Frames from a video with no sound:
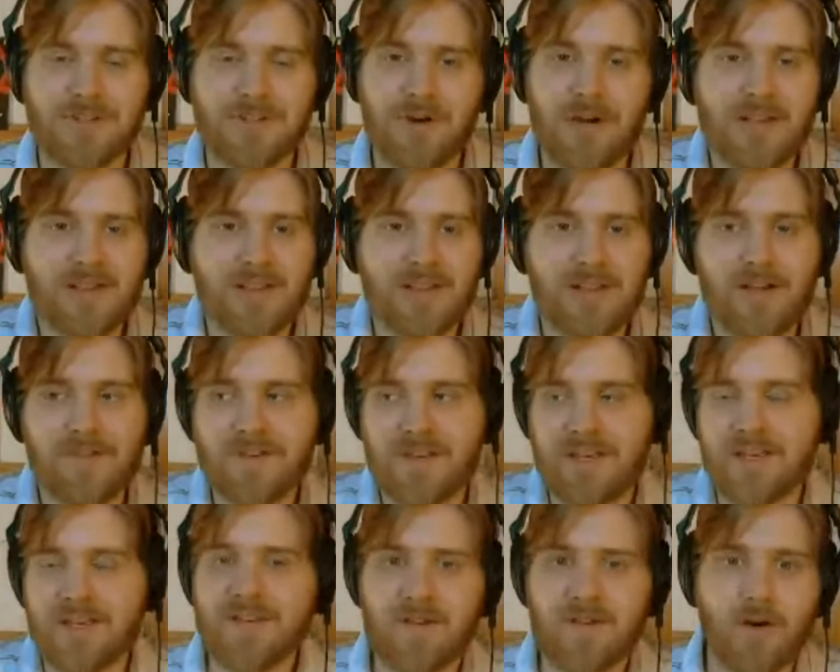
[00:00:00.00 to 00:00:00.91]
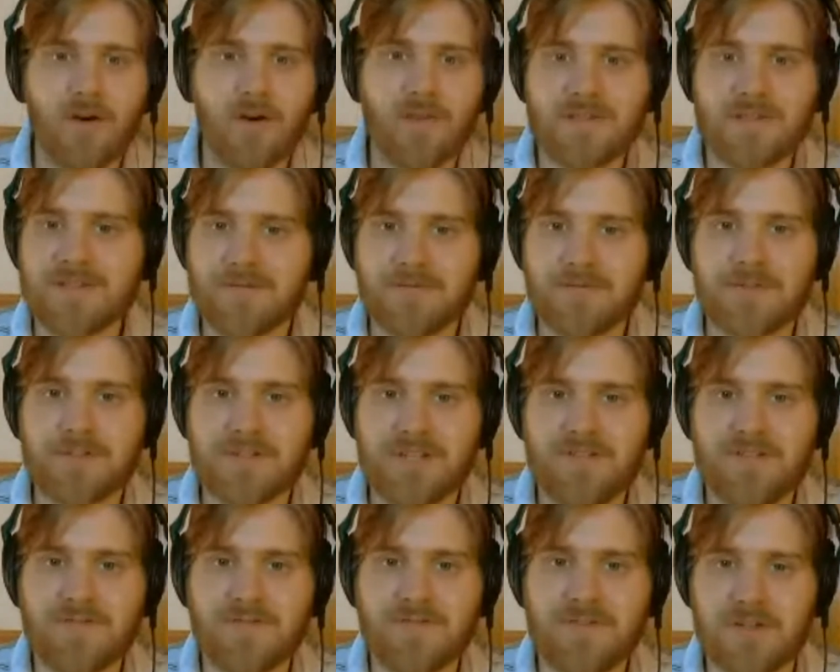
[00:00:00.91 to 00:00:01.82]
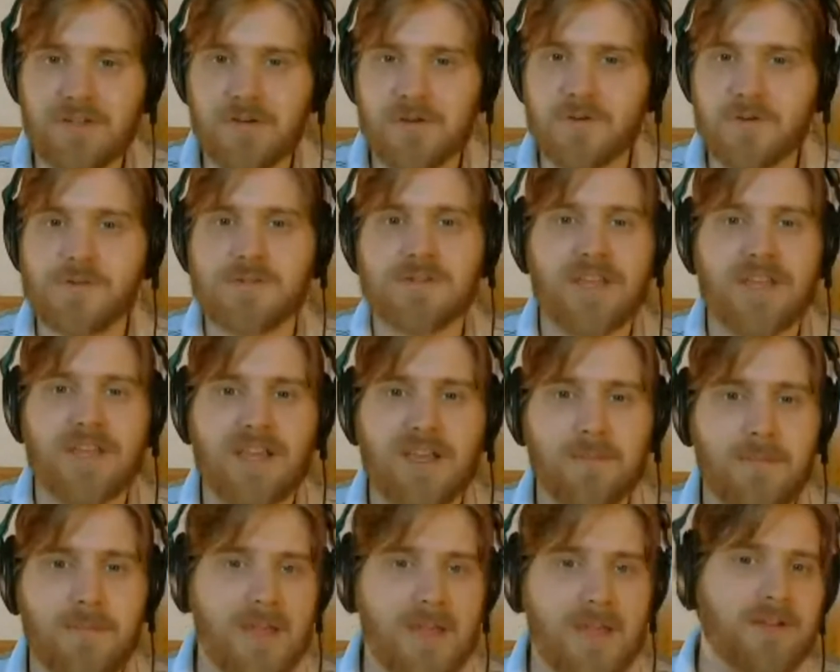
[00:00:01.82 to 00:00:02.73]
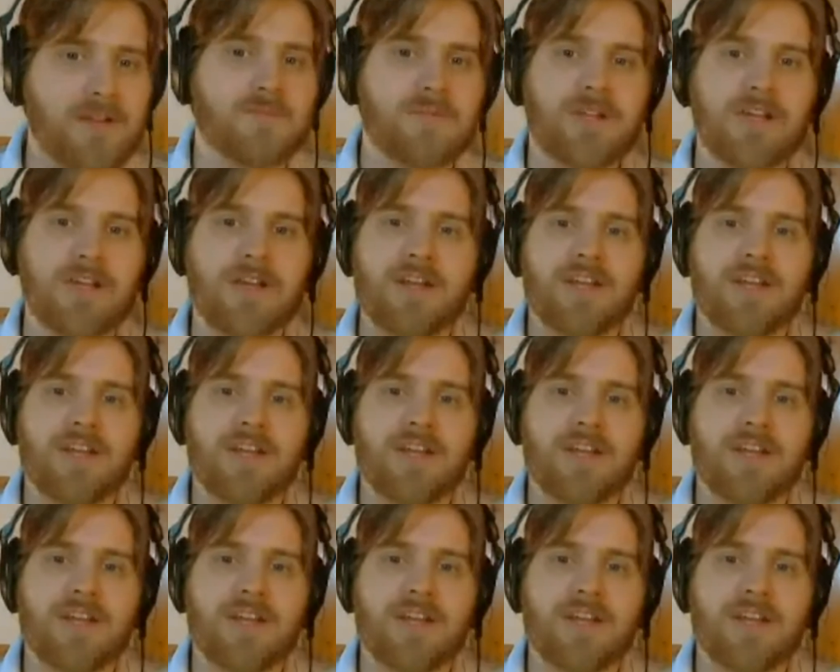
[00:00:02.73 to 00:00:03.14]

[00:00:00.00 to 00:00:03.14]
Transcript: You know, I love getting all these different T V shows, and they can make them,